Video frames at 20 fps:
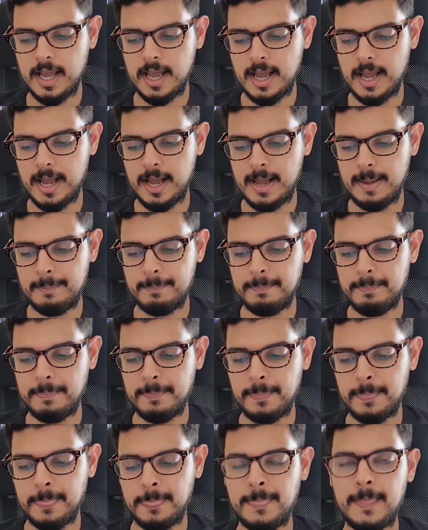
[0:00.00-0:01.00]

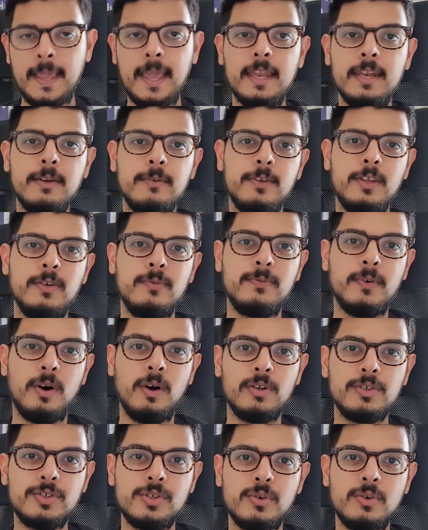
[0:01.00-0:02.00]
Then you've
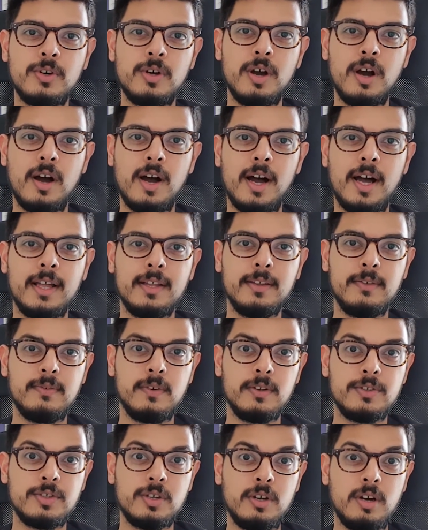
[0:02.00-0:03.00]
also got
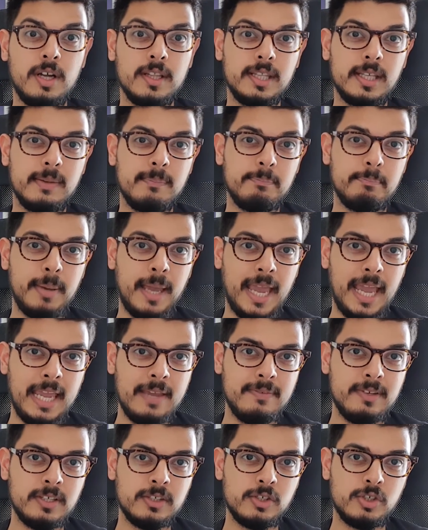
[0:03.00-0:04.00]
the
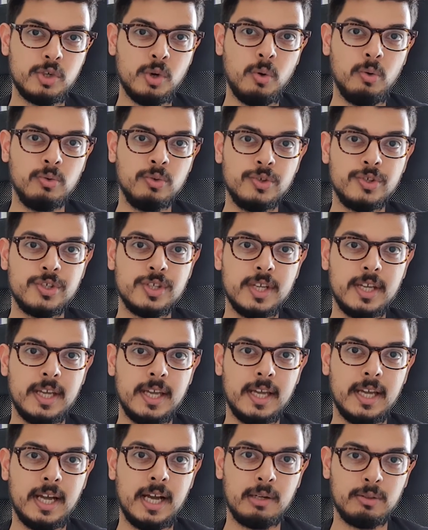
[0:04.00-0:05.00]
paving stones
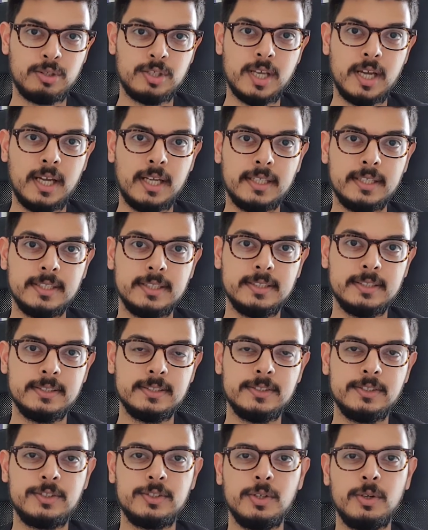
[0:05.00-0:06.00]
outside.
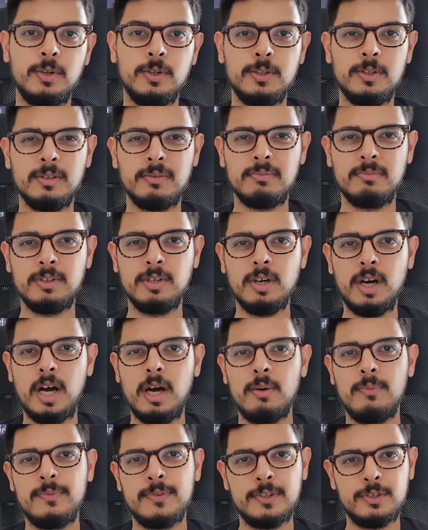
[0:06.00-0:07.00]
So you know
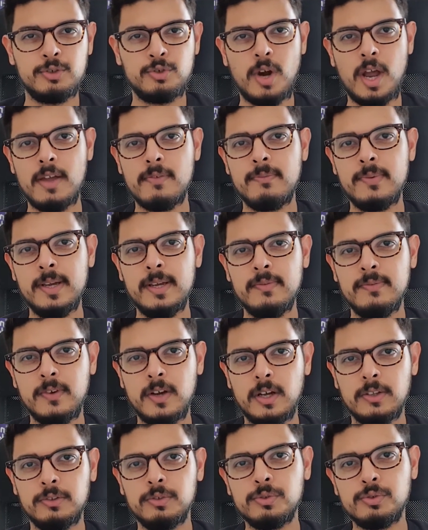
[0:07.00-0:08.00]
how for the driveway you've
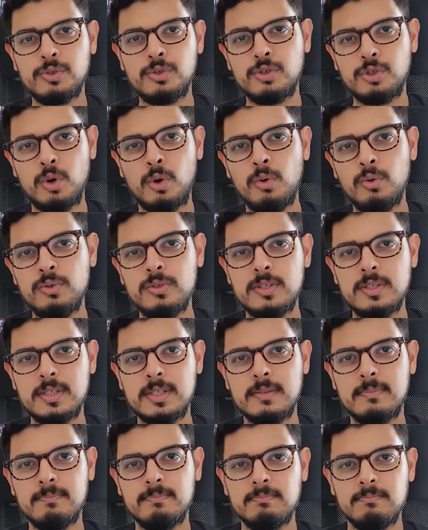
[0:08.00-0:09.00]
got those
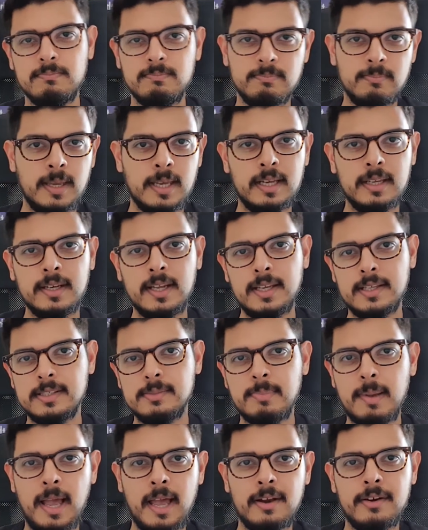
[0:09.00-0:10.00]
stones make a nice
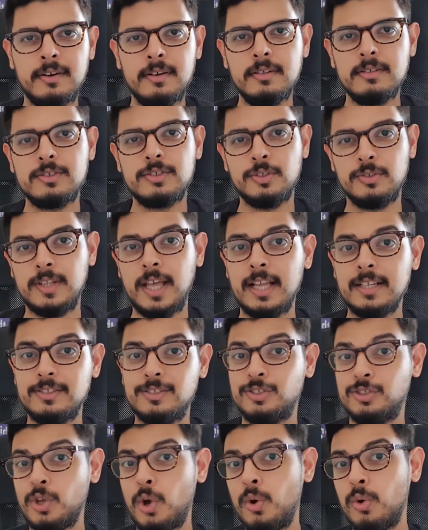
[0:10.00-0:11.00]
pattern. So that
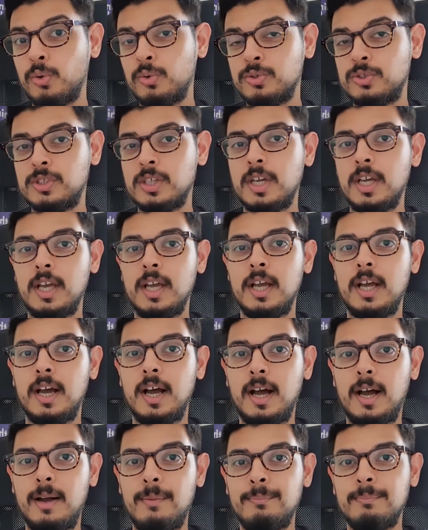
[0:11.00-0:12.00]
stones
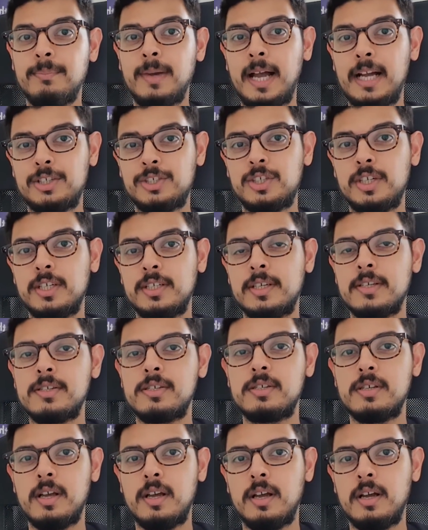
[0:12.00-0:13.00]
actually
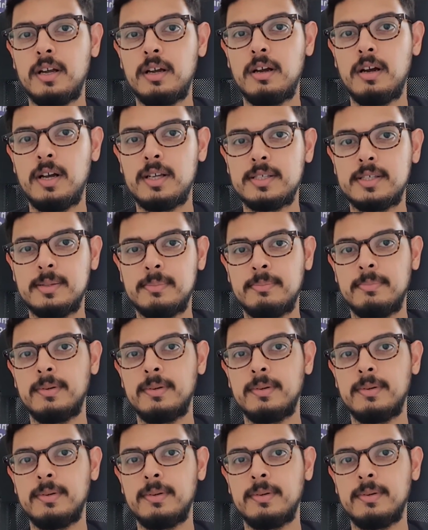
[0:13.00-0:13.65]
does cost